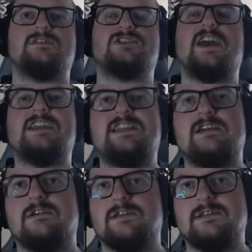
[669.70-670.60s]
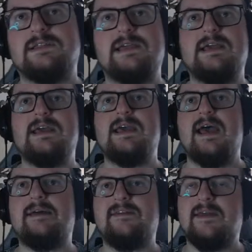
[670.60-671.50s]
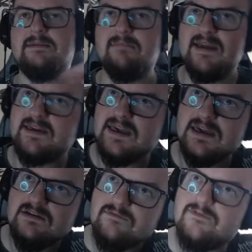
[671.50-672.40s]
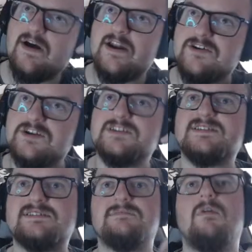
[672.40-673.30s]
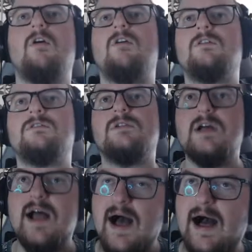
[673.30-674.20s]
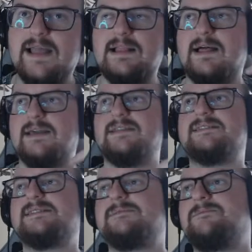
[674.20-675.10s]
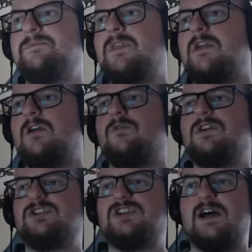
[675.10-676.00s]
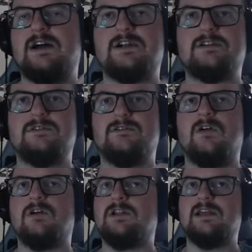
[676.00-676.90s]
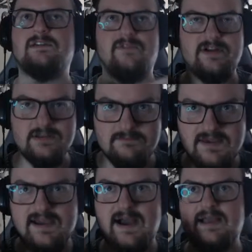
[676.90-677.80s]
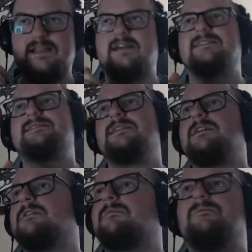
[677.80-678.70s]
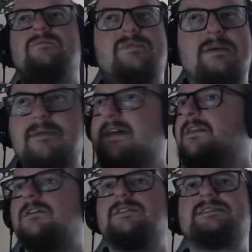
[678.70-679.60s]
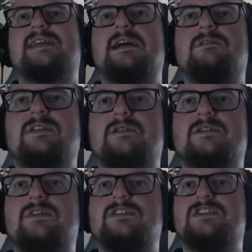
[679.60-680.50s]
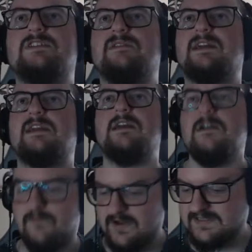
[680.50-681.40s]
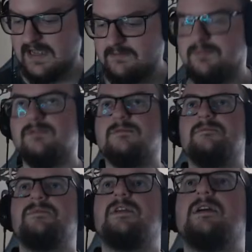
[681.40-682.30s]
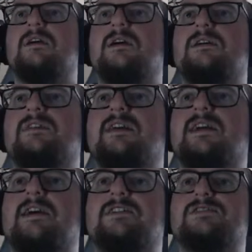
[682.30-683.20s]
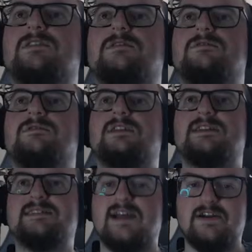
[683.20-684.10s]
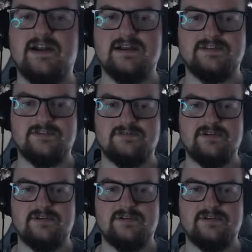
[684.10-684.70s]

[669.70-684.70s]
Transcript: shading on it. And then I'm making very small highlights, which are, or like very big highlights, depending on the style what I want to achieve. Like, for example, the hairs on this character,